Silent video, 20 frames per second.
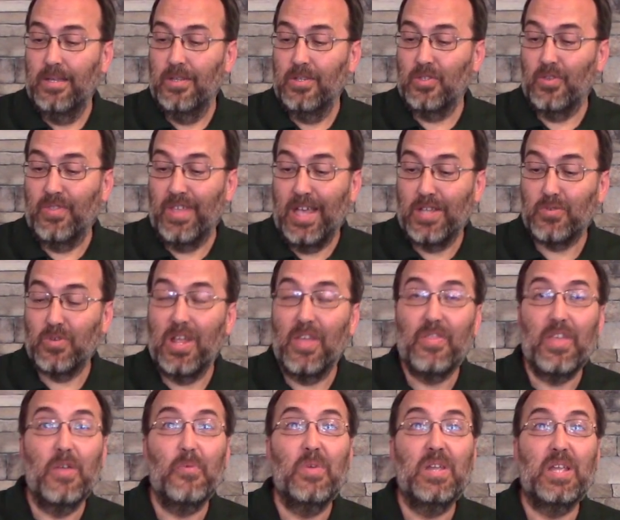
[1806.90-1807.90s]
So So that's what I
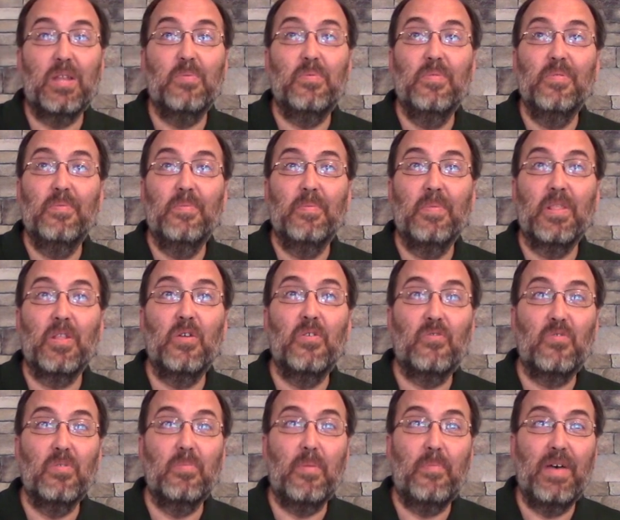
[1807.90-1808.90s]
think we could
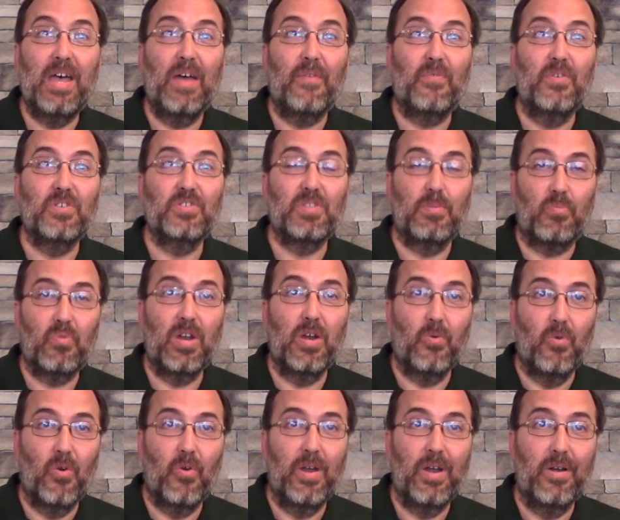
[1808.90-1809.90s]
learn from Epaphras, the
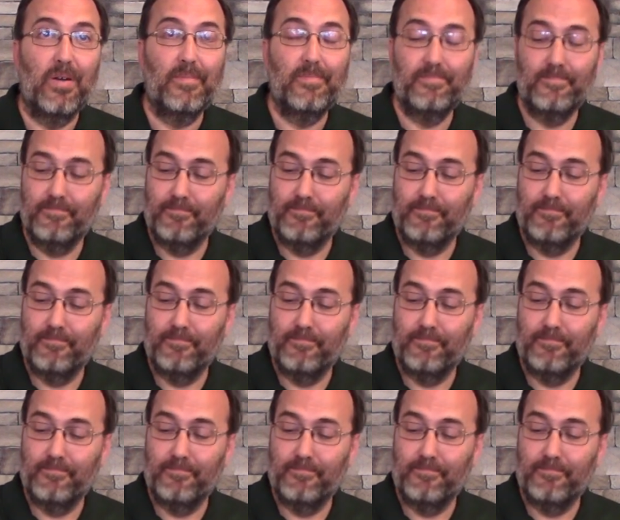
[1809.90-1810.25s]
prayer warrior.